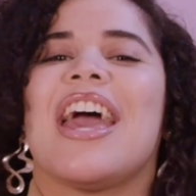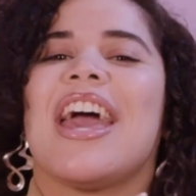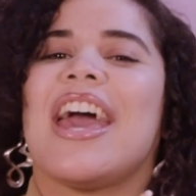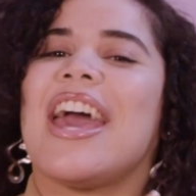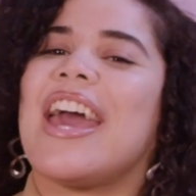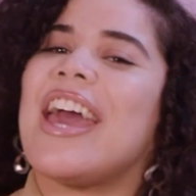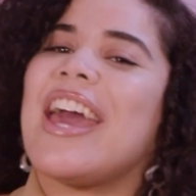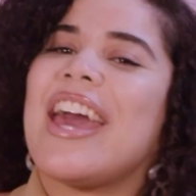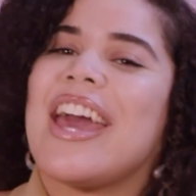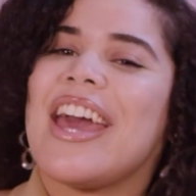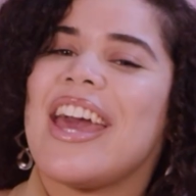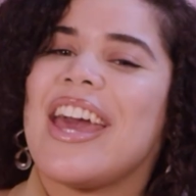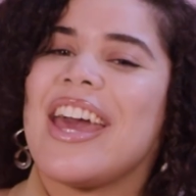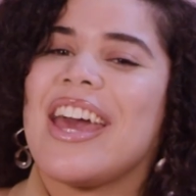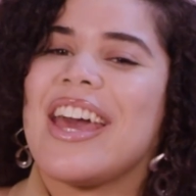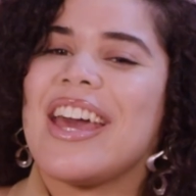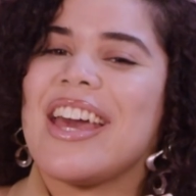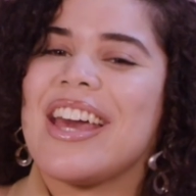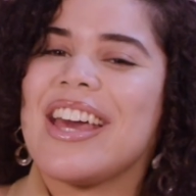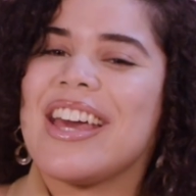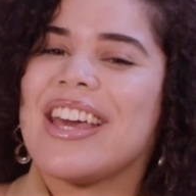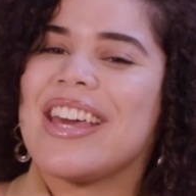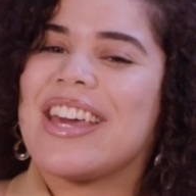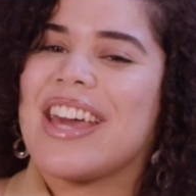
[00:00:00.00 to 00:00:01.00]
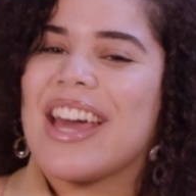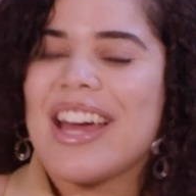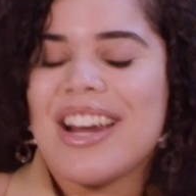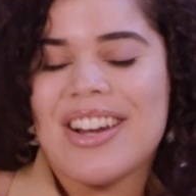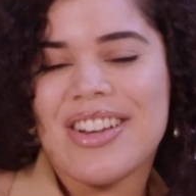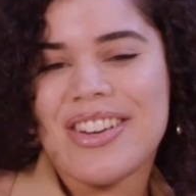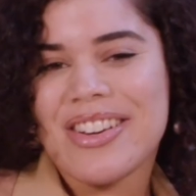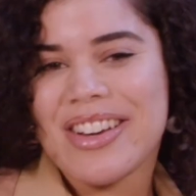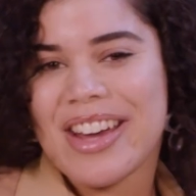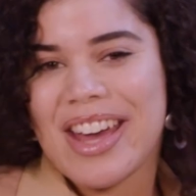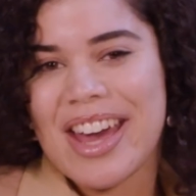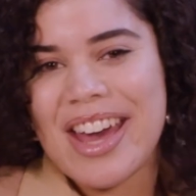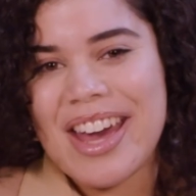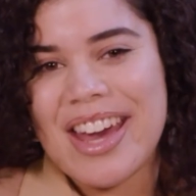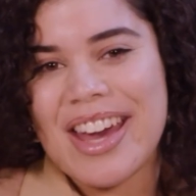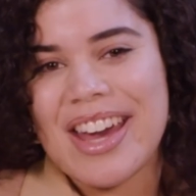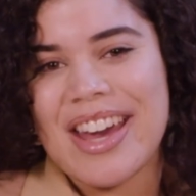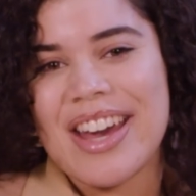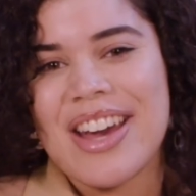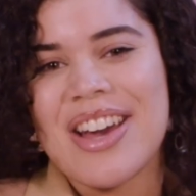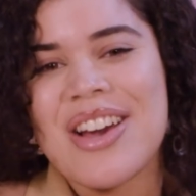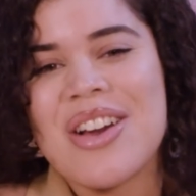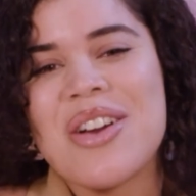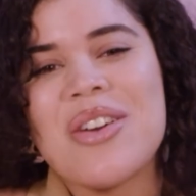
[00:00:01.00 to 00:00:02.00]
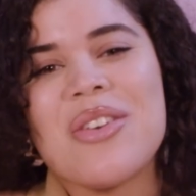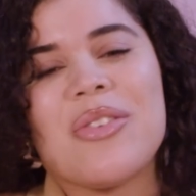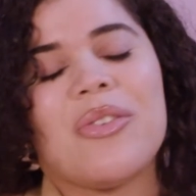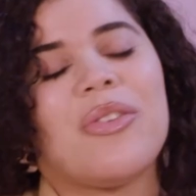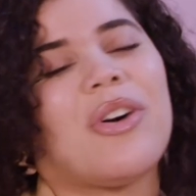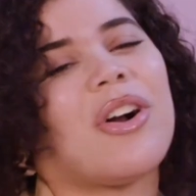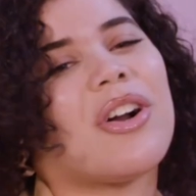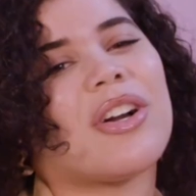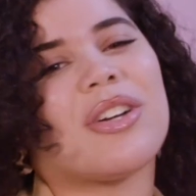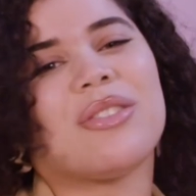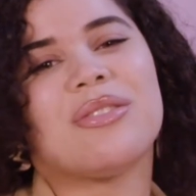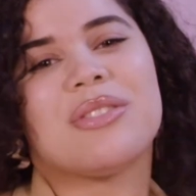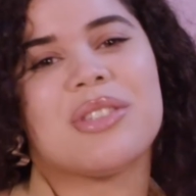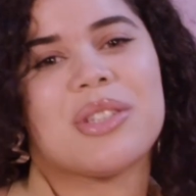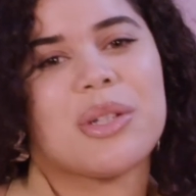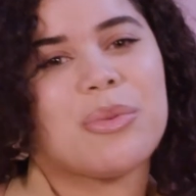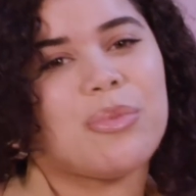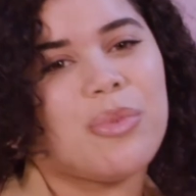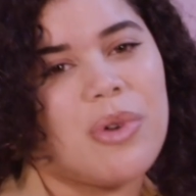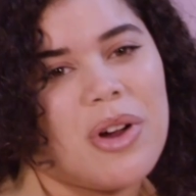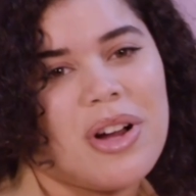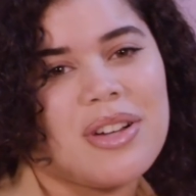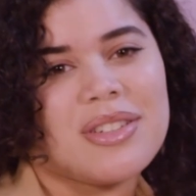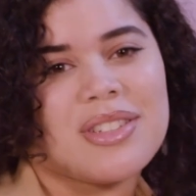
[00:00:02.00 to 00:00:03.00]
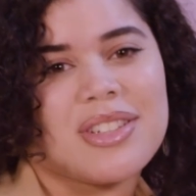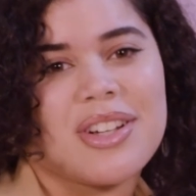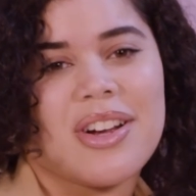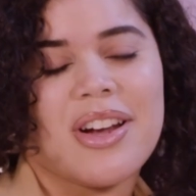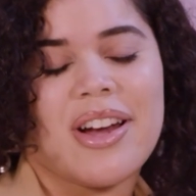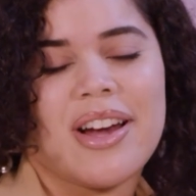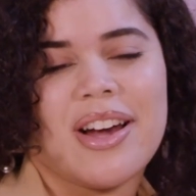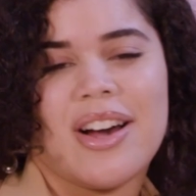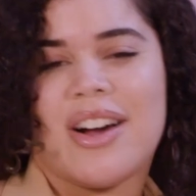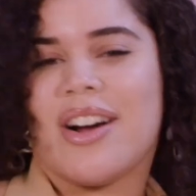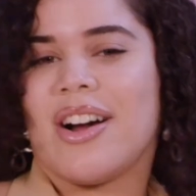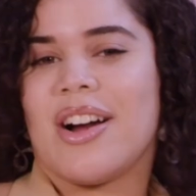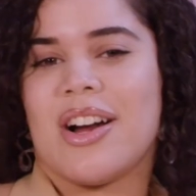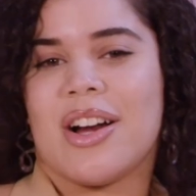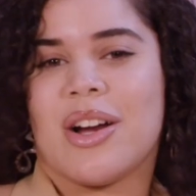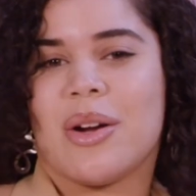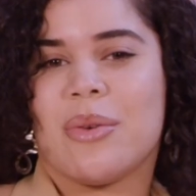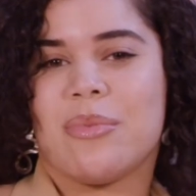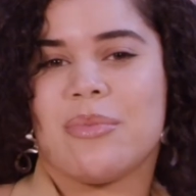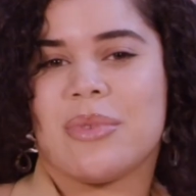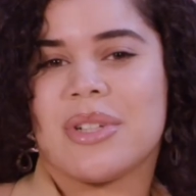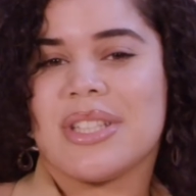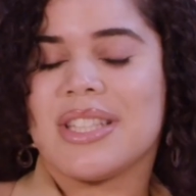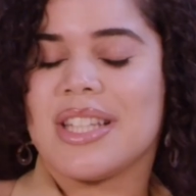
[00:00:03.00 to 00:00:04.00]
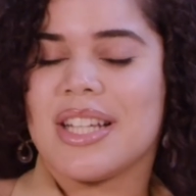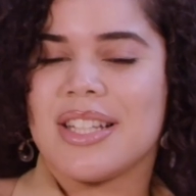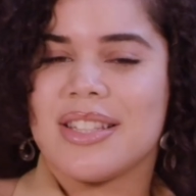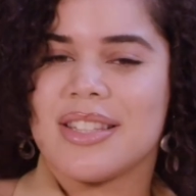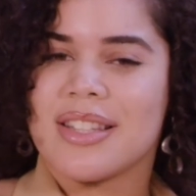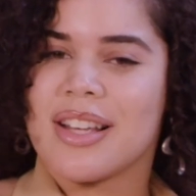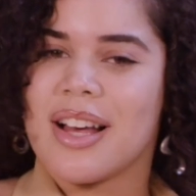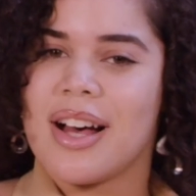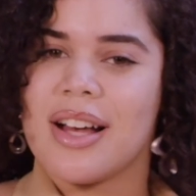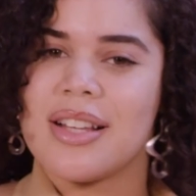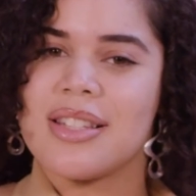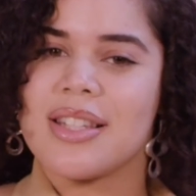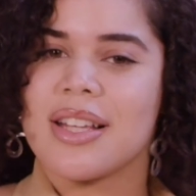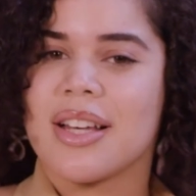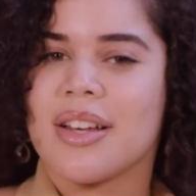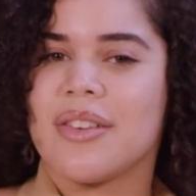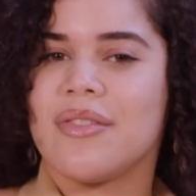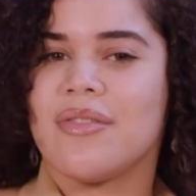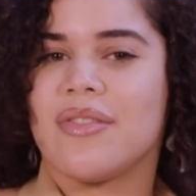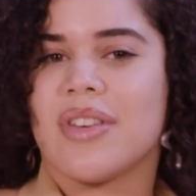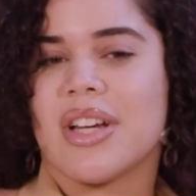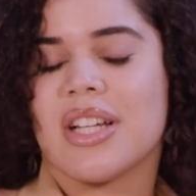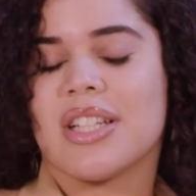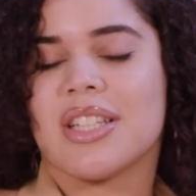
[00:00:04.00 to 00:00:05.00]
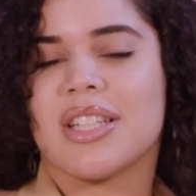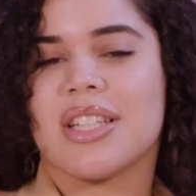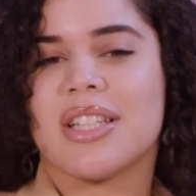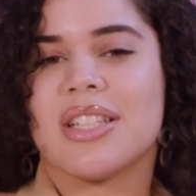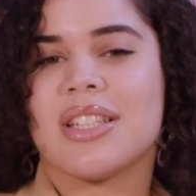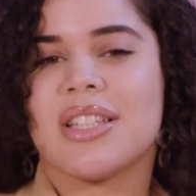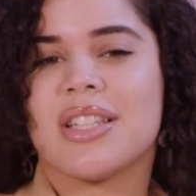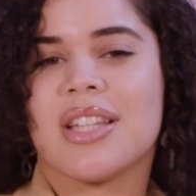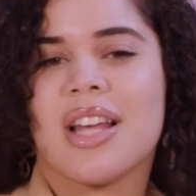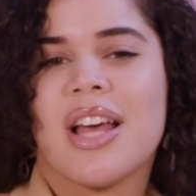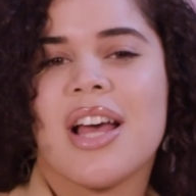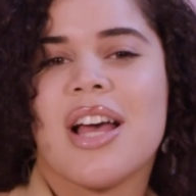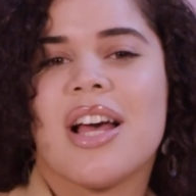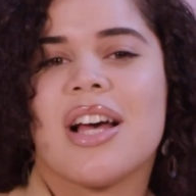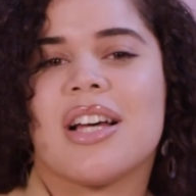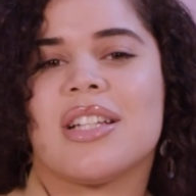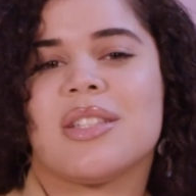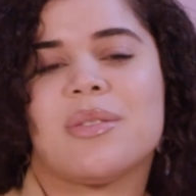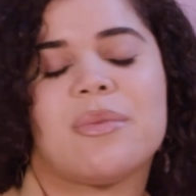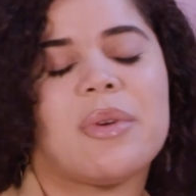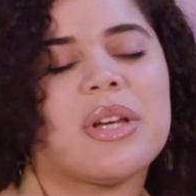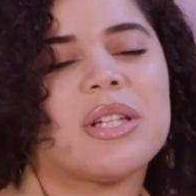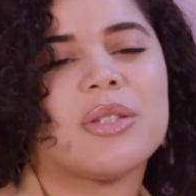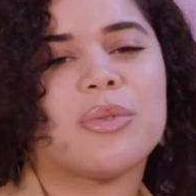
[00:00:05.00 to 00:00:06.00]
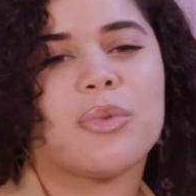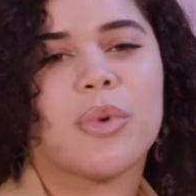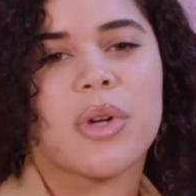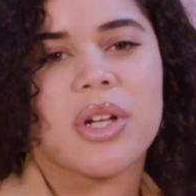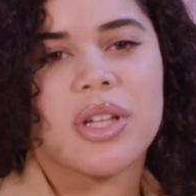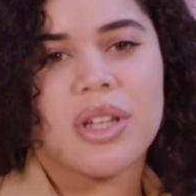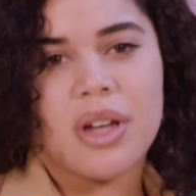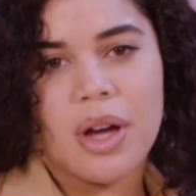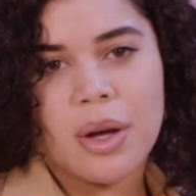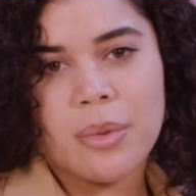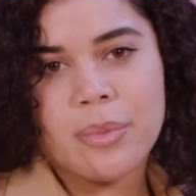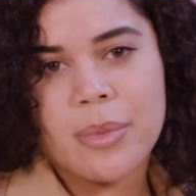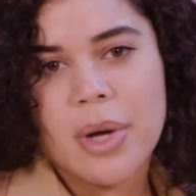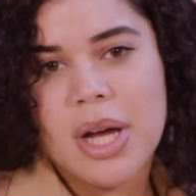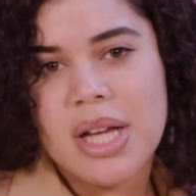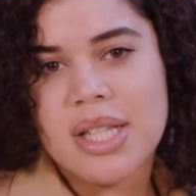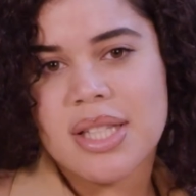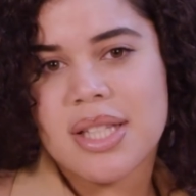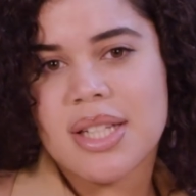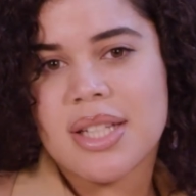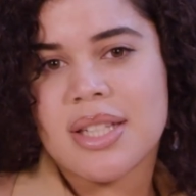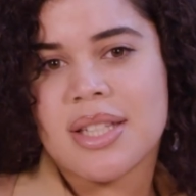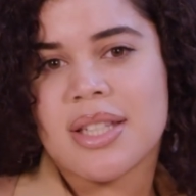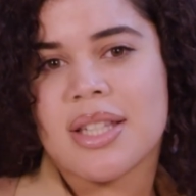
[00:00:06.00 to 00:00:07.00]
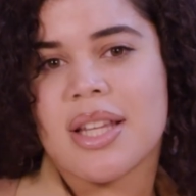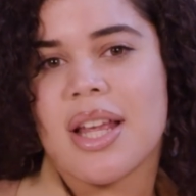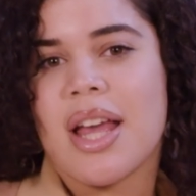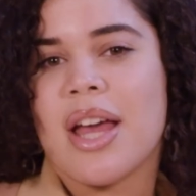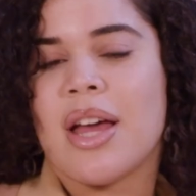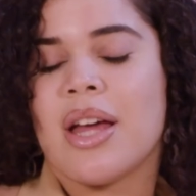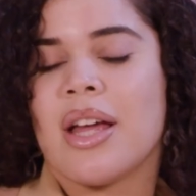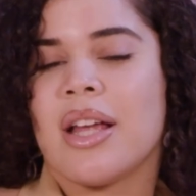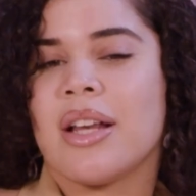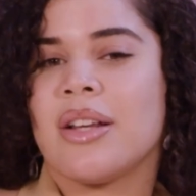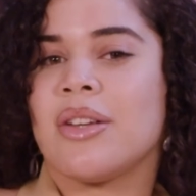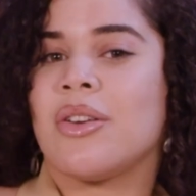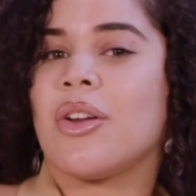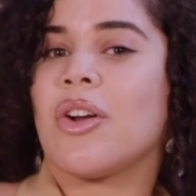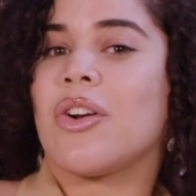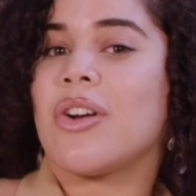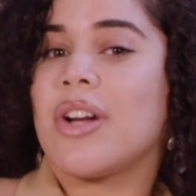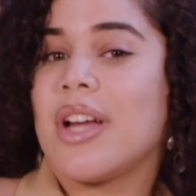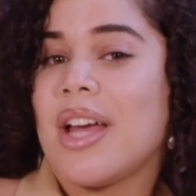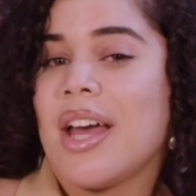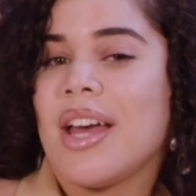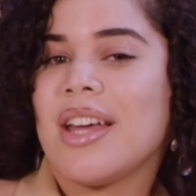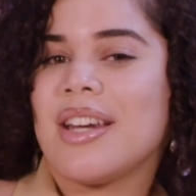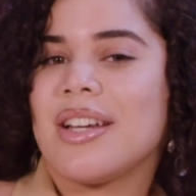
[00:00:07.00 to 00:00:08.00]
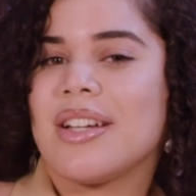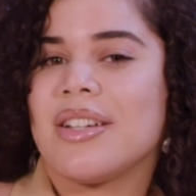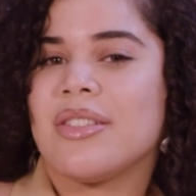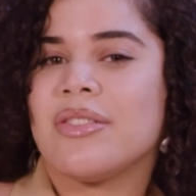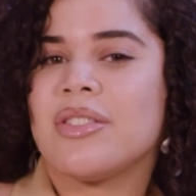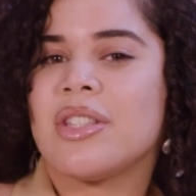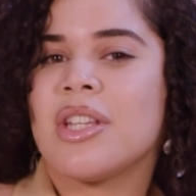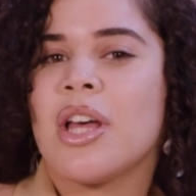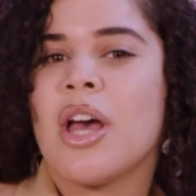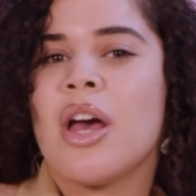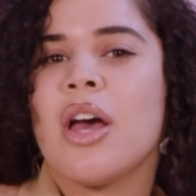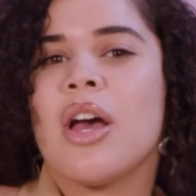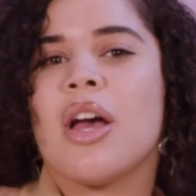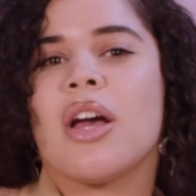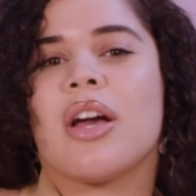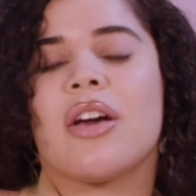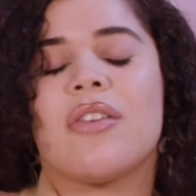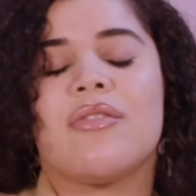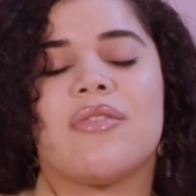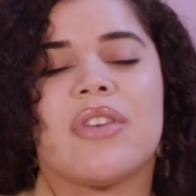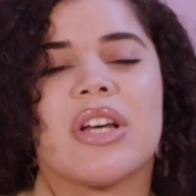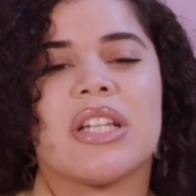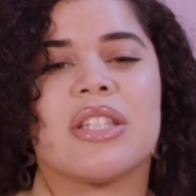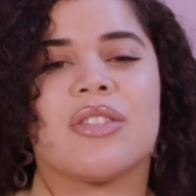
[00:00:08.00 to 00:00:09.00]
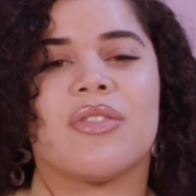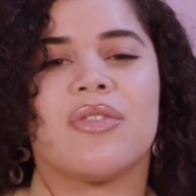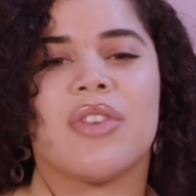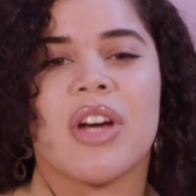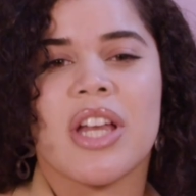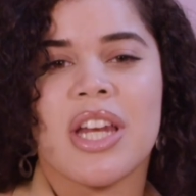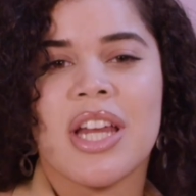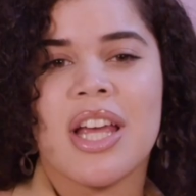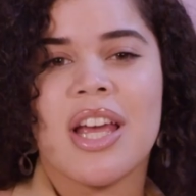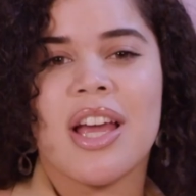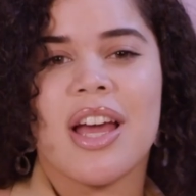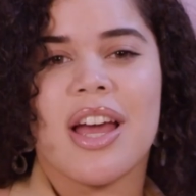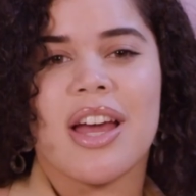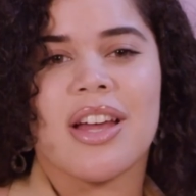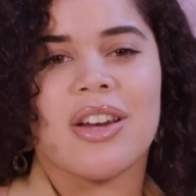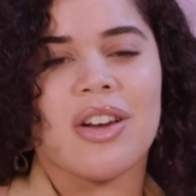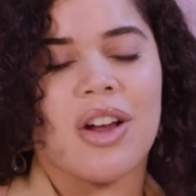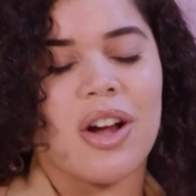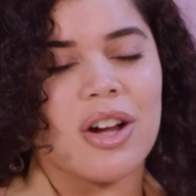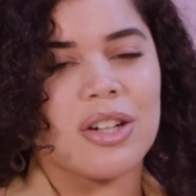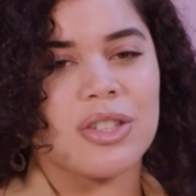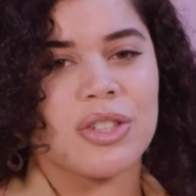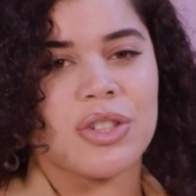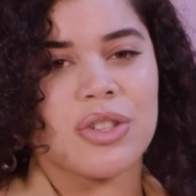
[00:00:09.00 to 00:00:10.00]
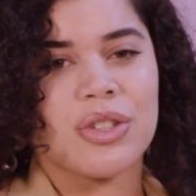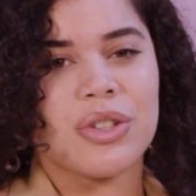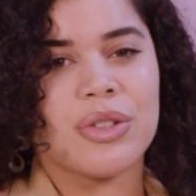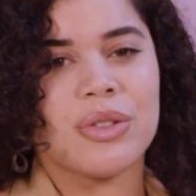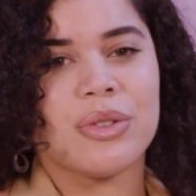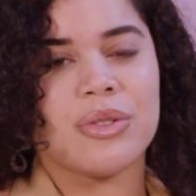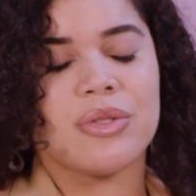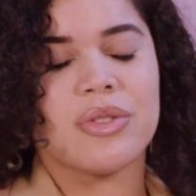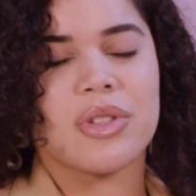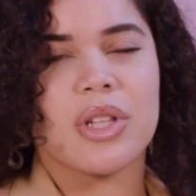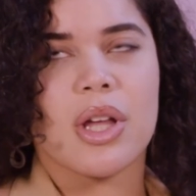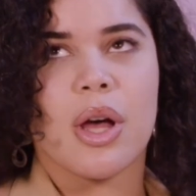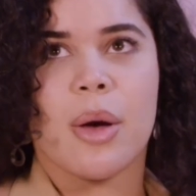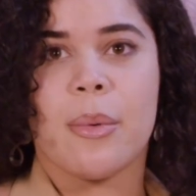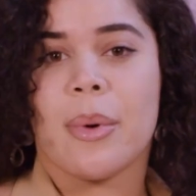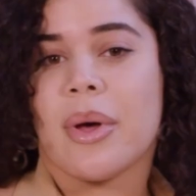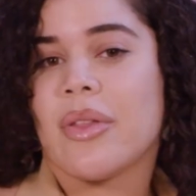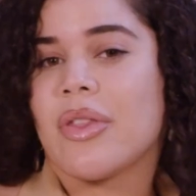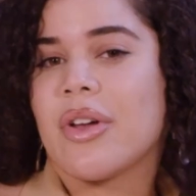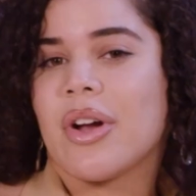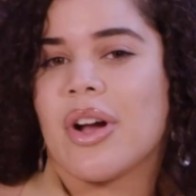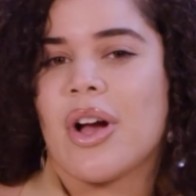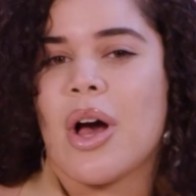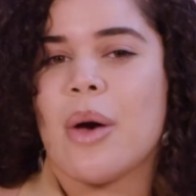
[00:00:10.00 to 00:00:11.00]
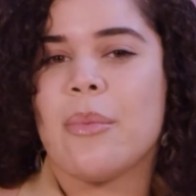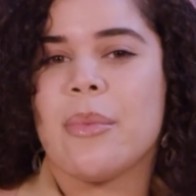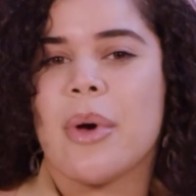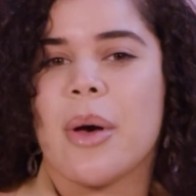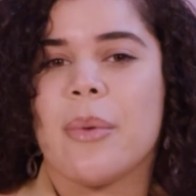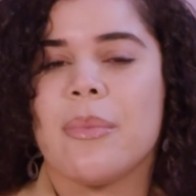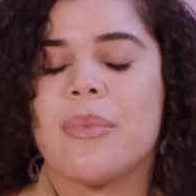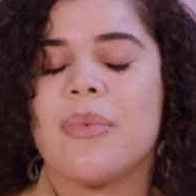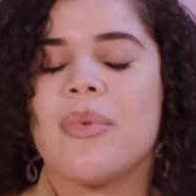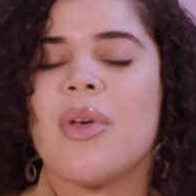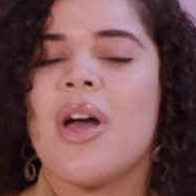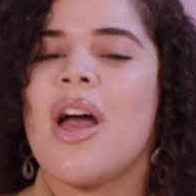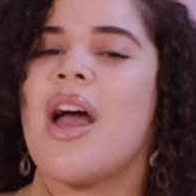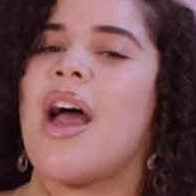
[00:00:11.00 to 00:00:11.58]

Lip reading: Hey, que lo que? Welcome to Bronx Girl at Heart presents Casa Confessions, a space where young bosses and creatives confess funny and harsh truths about their come up.